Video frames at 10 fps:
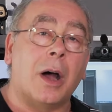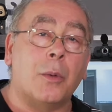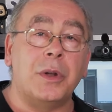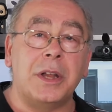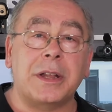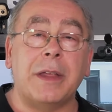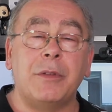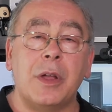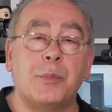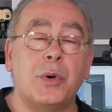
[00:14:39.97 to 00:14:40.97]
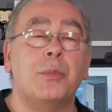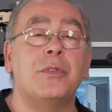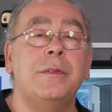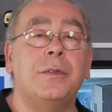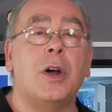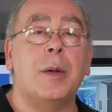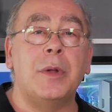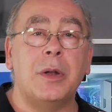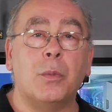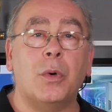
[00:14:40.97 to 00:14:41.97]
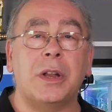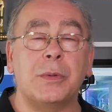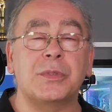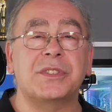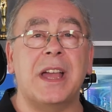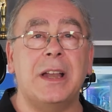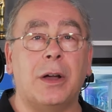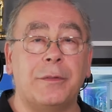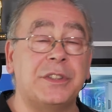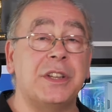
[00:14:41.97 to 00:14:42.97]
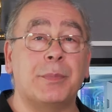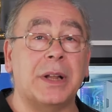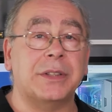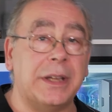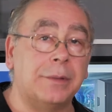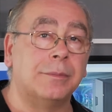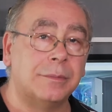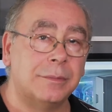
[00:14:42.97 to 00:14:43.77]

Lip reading: I wanted to give you a proper environment of what it would sound like if you just plugged it in.